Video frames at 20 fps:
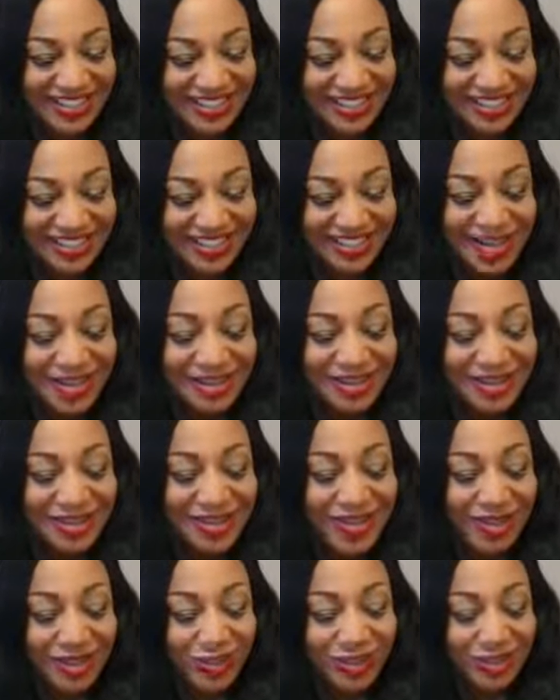She said, "I see you
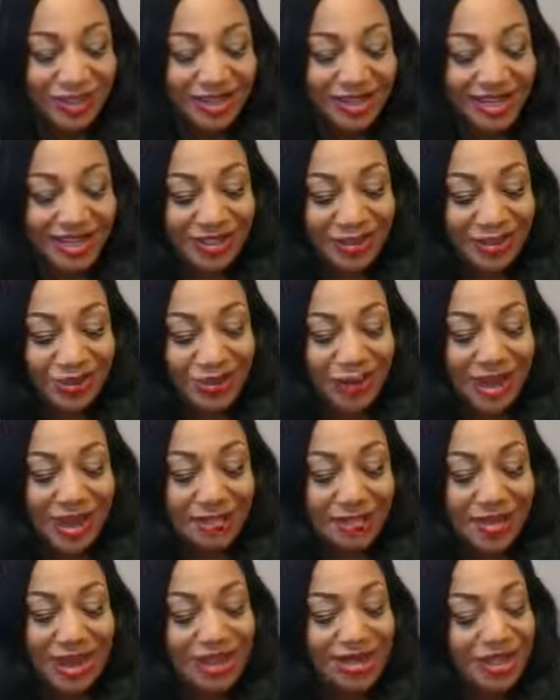have a real estate school, and
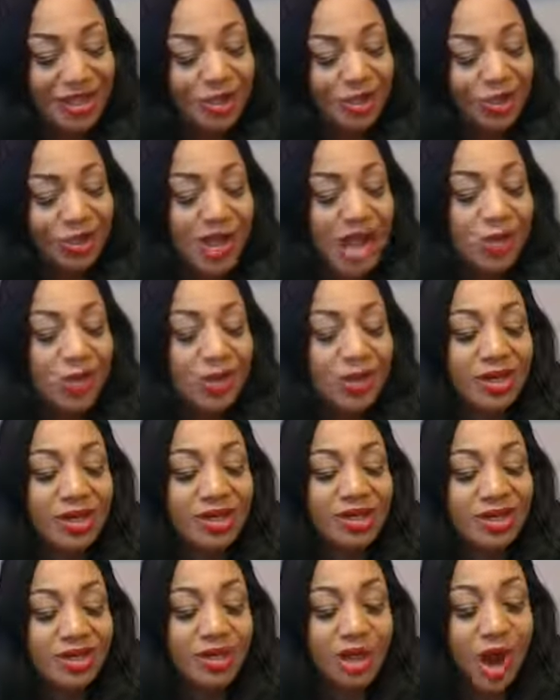my initial thought was
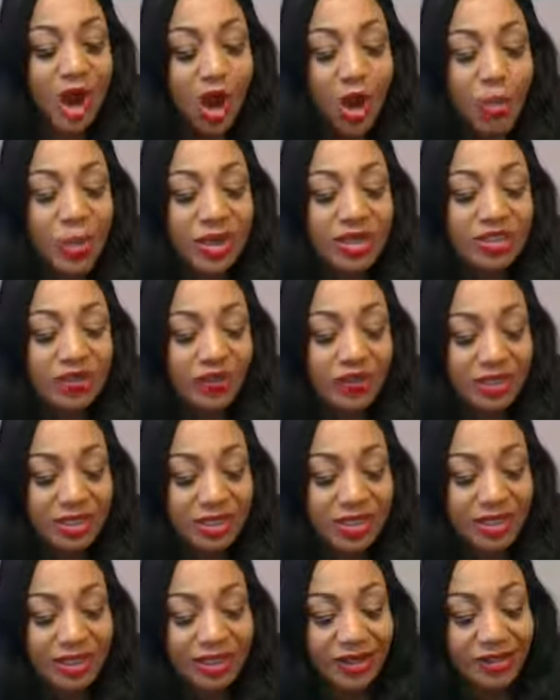it always feels
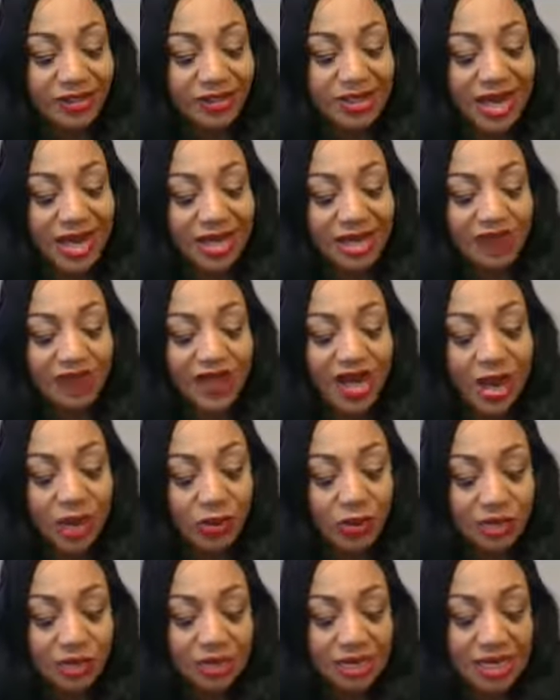like there's not enough
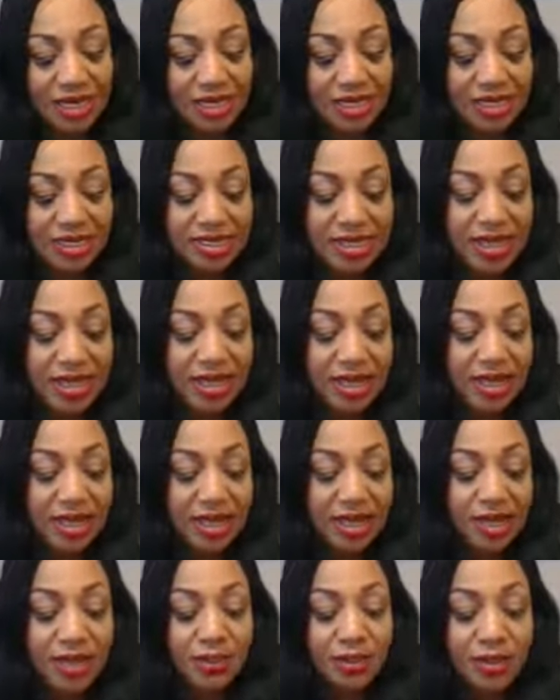hours in a day,
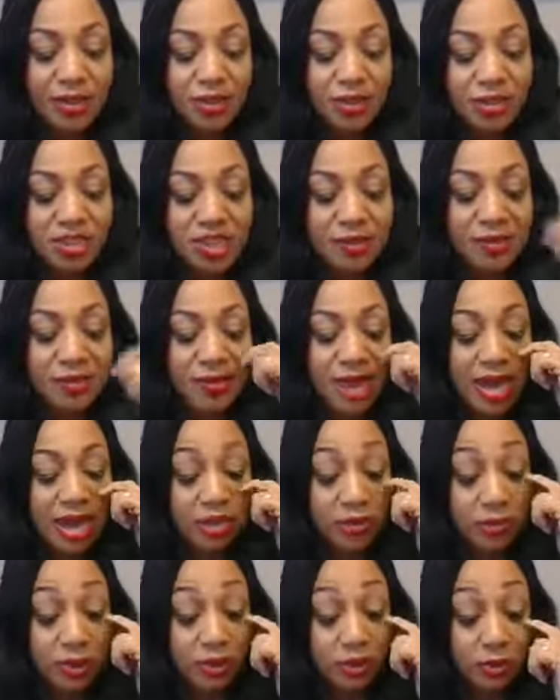but you seem to manage
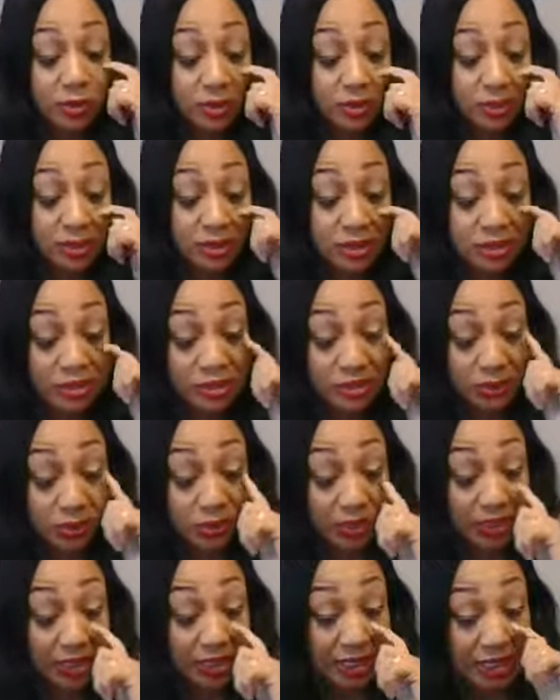multiple businesses
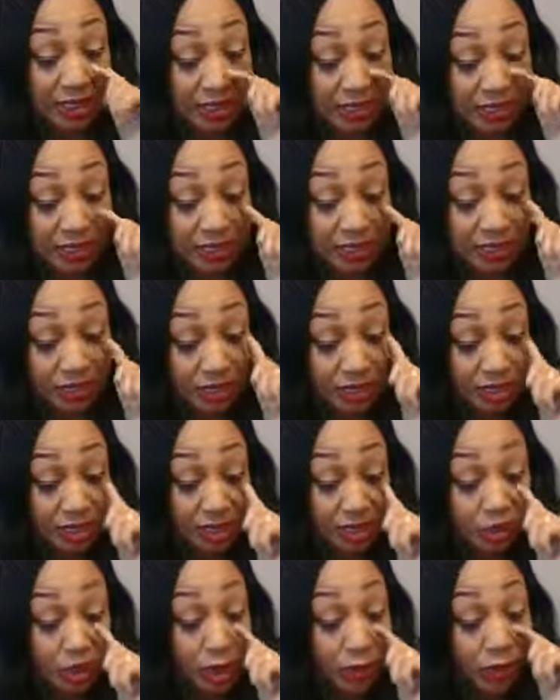with ease.
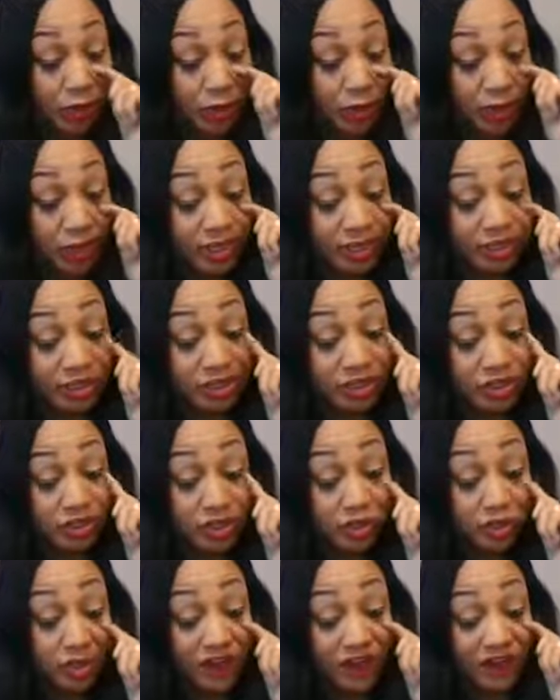So I'm requesting that you
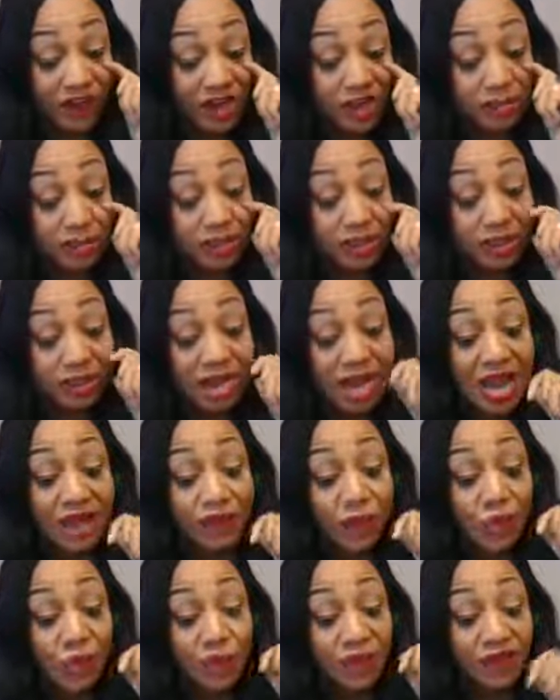do a Facebook Live
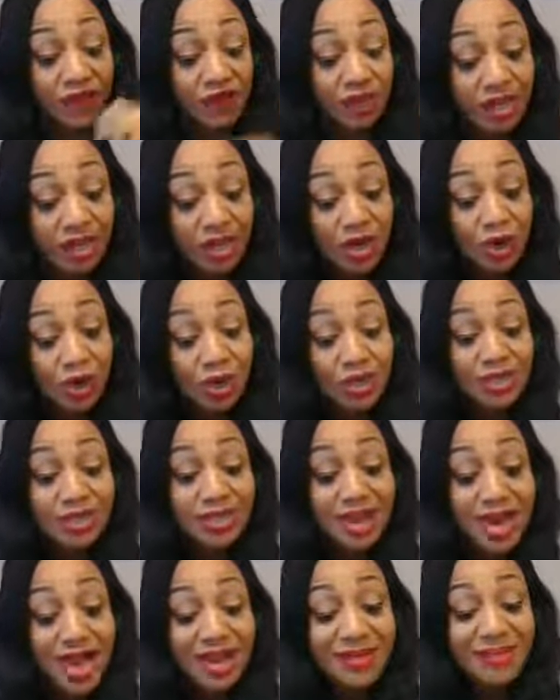or a video on
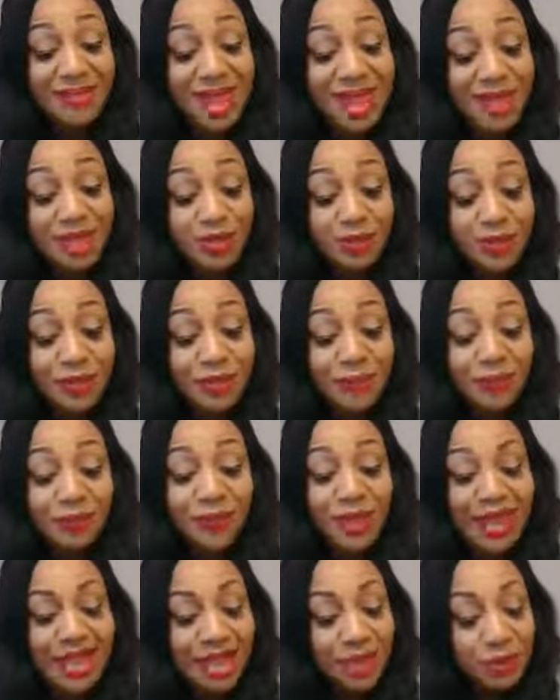time management,
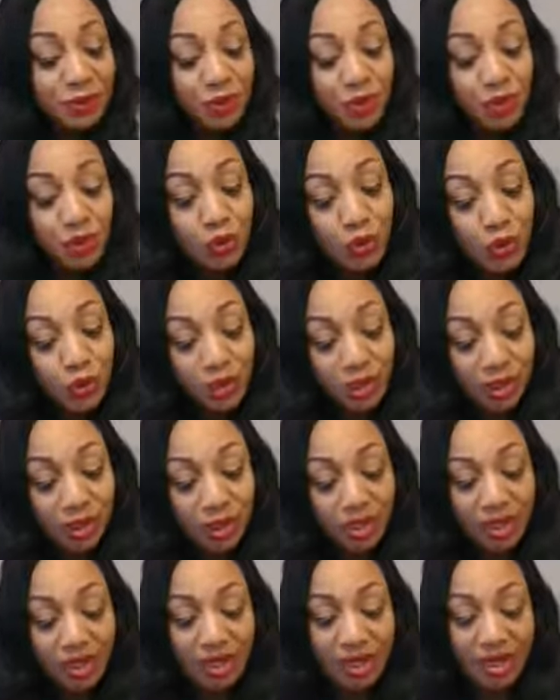and I'm
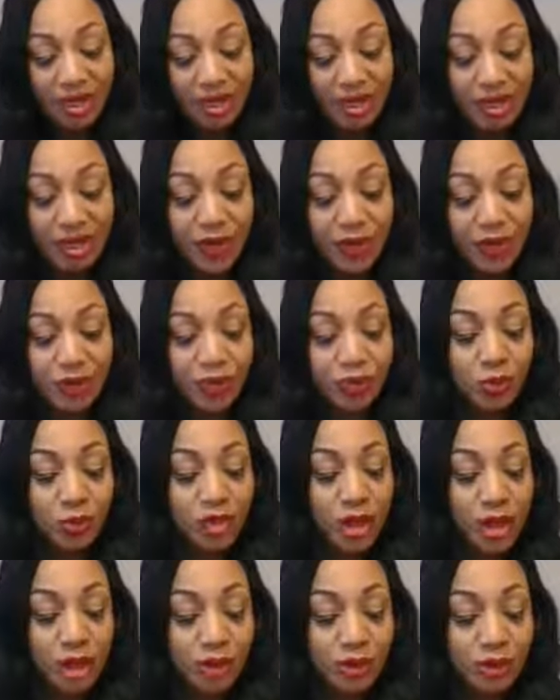sure." others
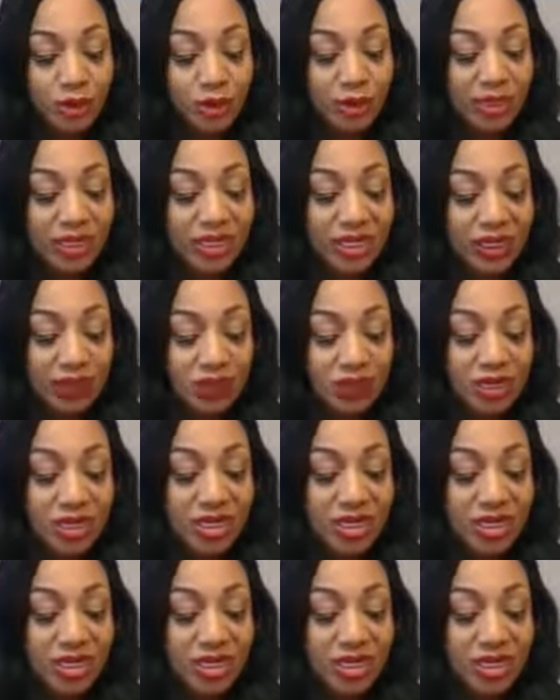would also be interested